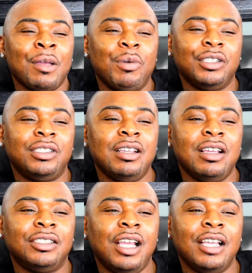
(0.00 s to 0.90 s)
But she
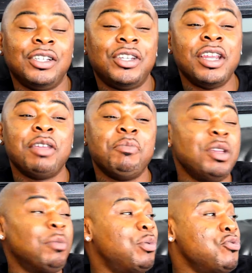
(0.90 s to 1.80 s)
didn't give me
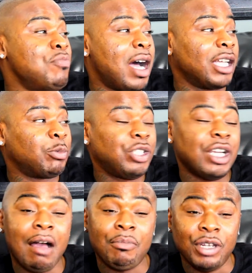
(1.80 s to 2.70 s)
a boombox, but she
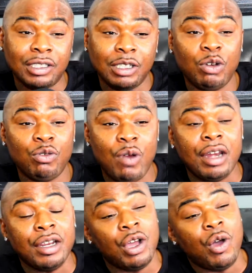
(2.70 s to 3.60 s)
got me this little
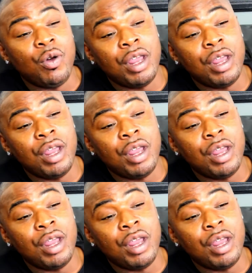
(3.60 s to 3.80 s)
radio.